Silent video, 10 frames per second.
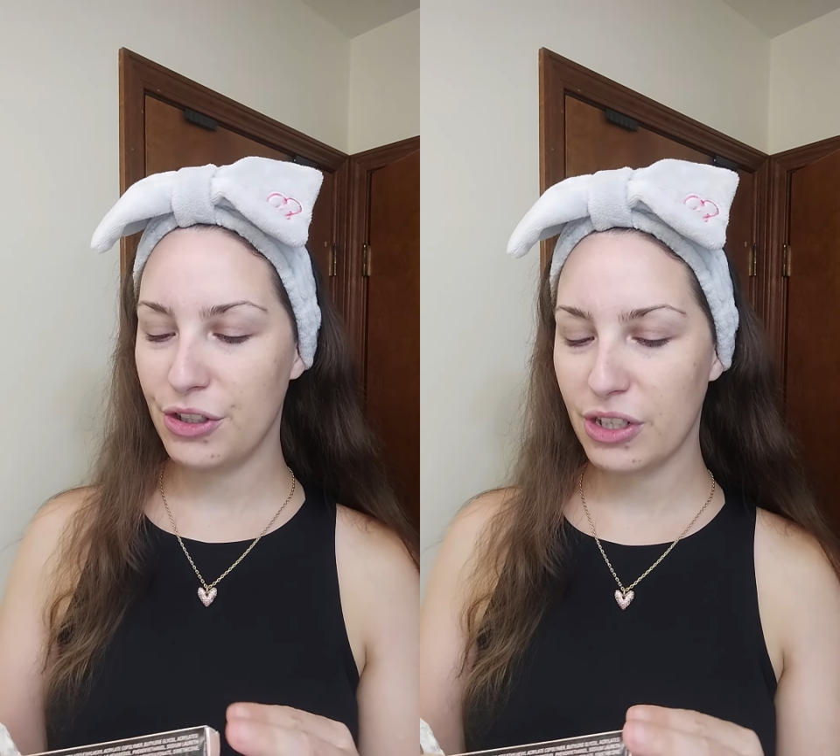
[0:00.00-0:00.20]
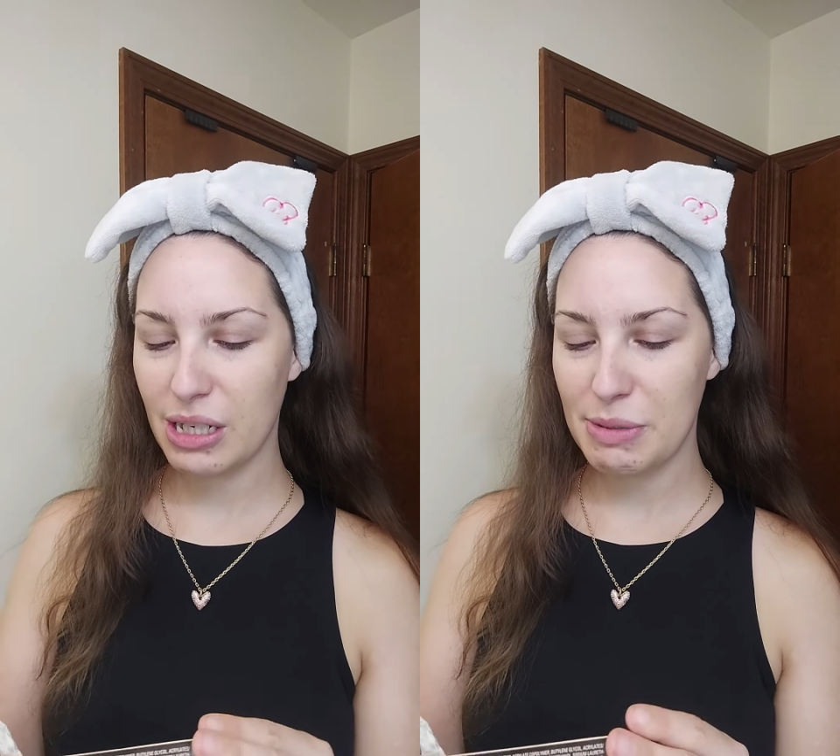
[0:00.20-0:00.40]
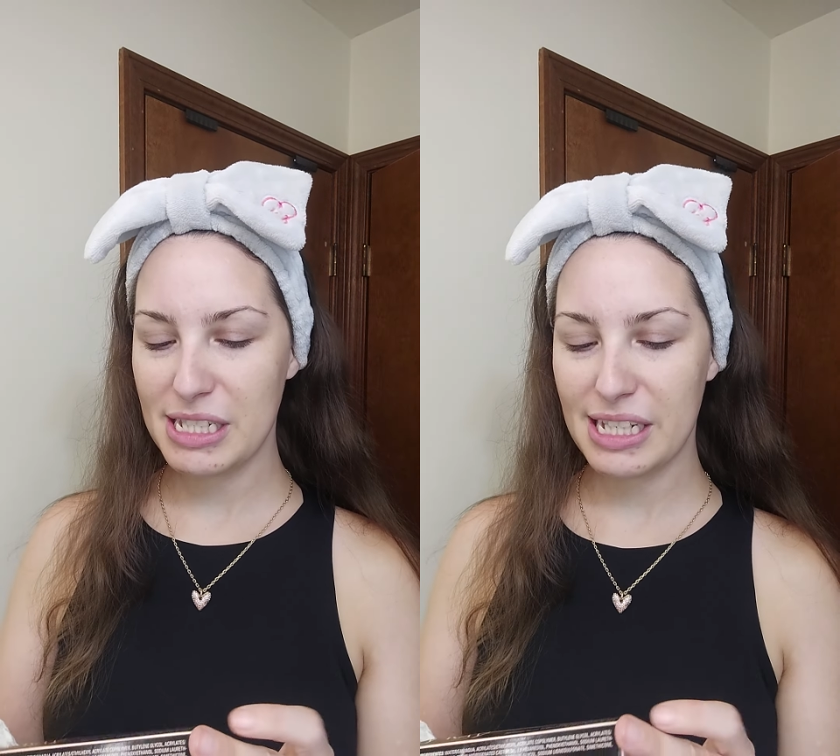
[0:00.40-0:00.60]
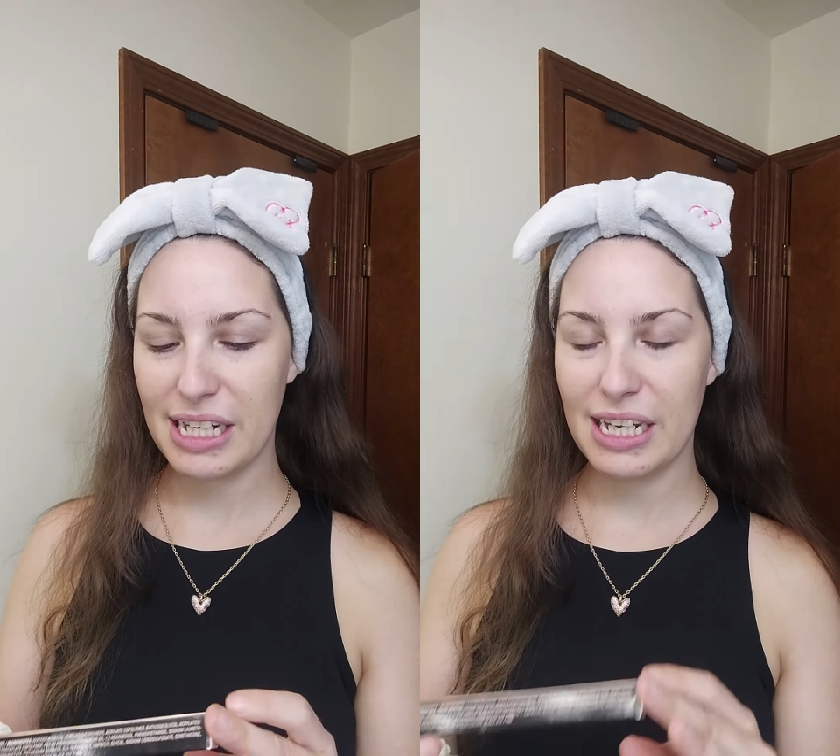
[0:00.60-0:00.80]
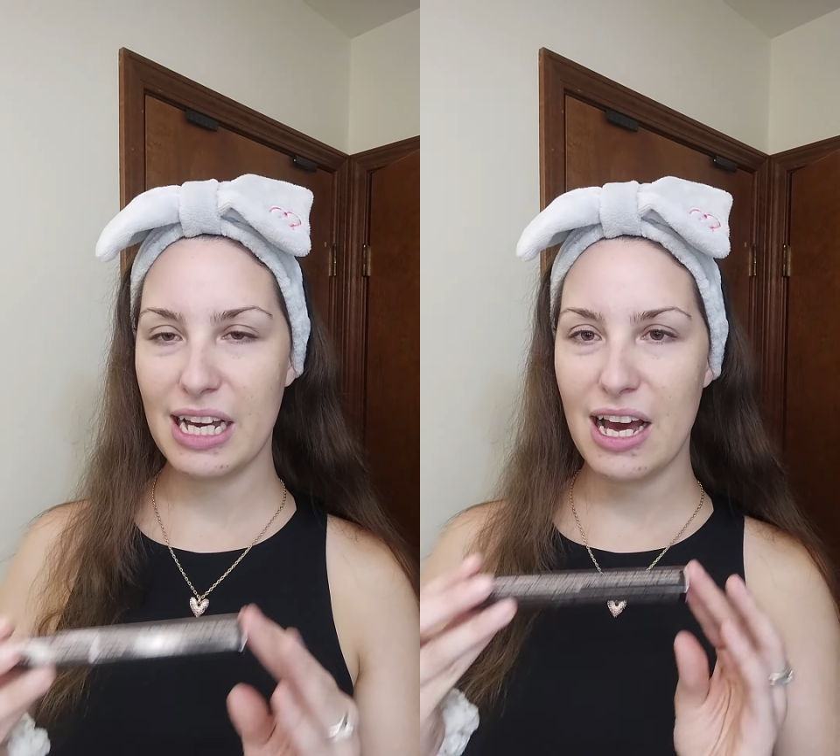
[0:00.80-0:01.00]
you're going to be
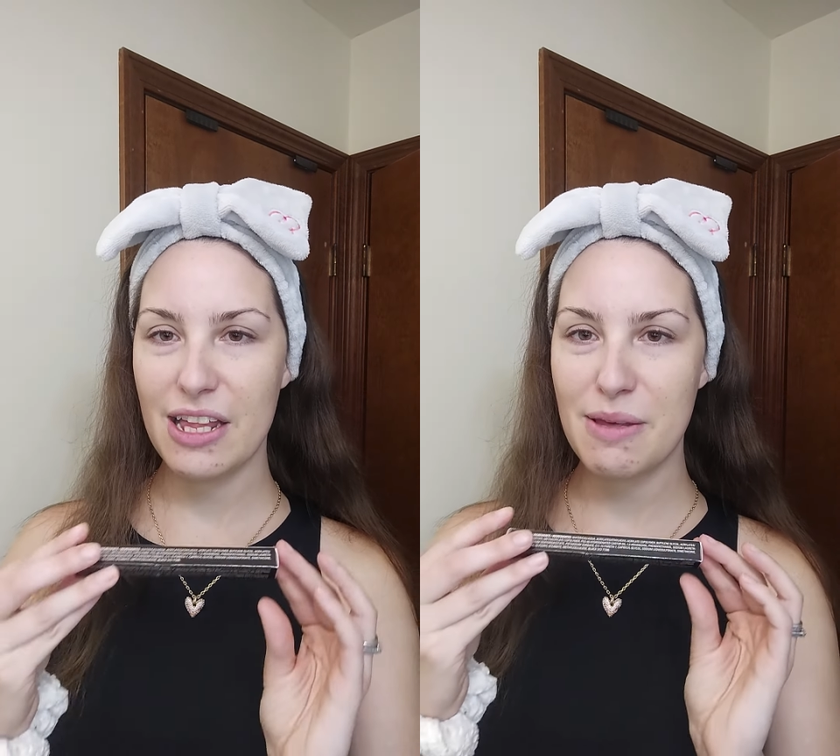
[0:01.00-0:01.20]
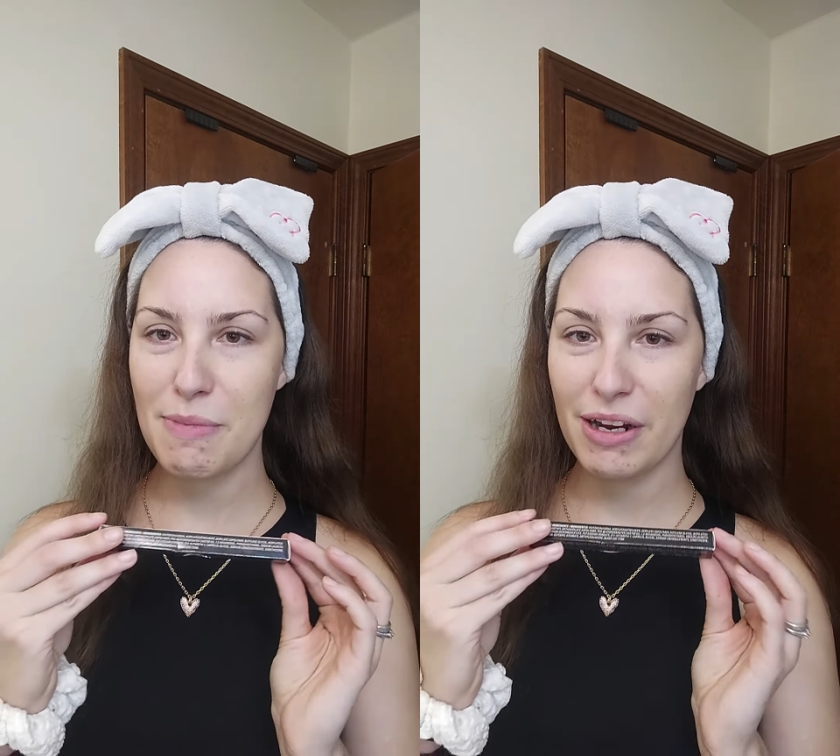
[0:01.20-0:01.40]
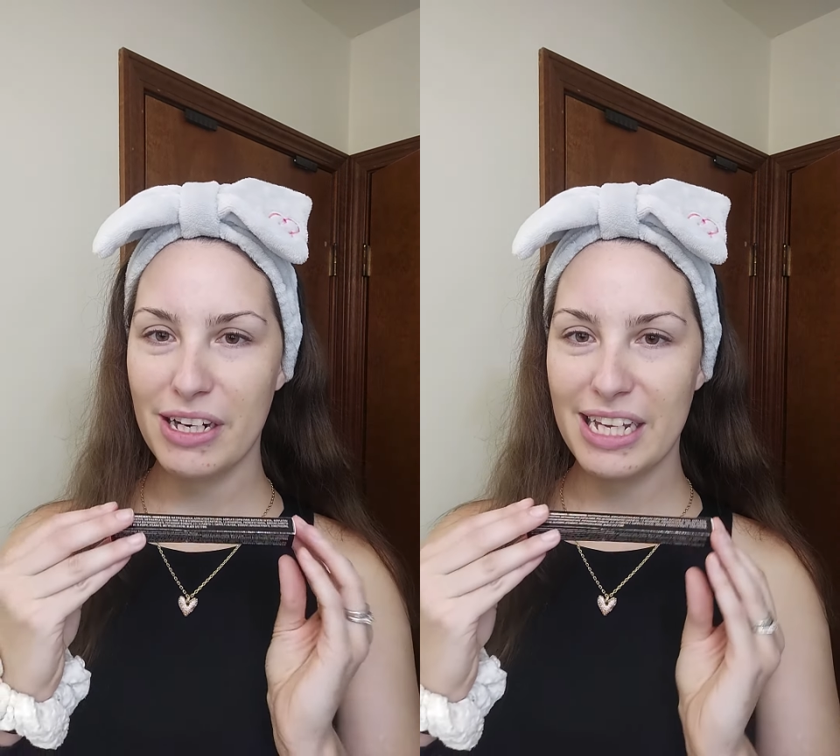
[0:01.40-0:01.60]
seeing the Mary